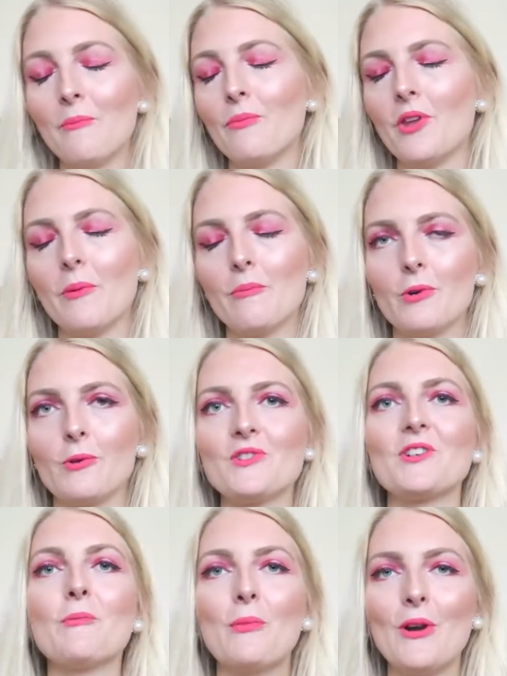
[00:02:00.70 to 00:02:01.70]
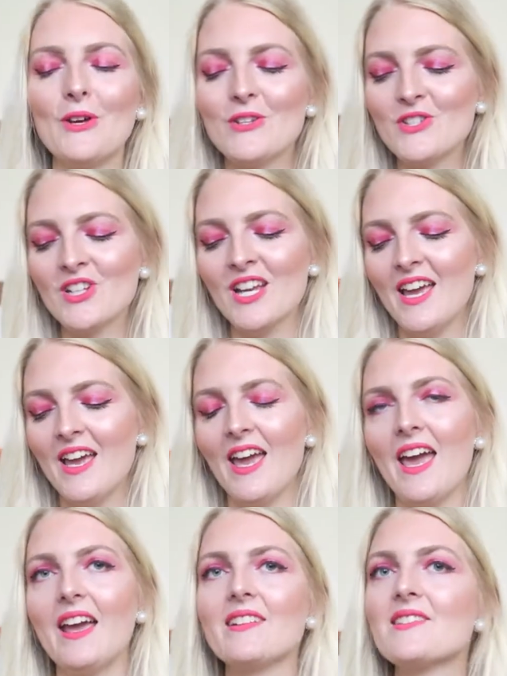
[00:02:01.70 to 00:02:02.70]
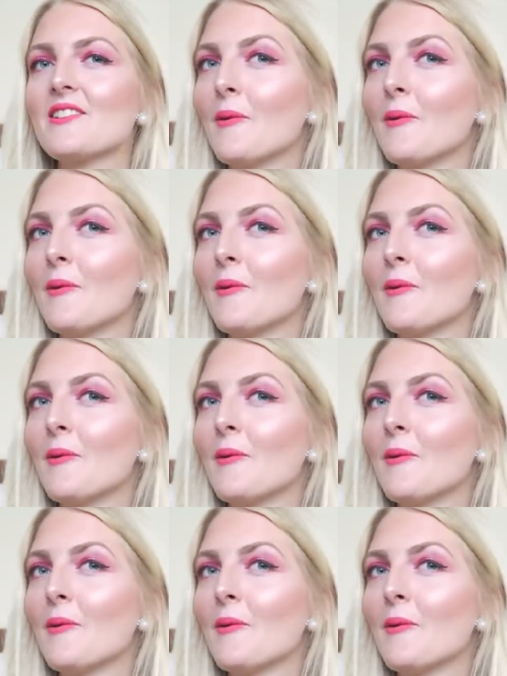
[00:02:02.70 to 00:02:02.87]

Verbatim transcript: not bronzer, blush and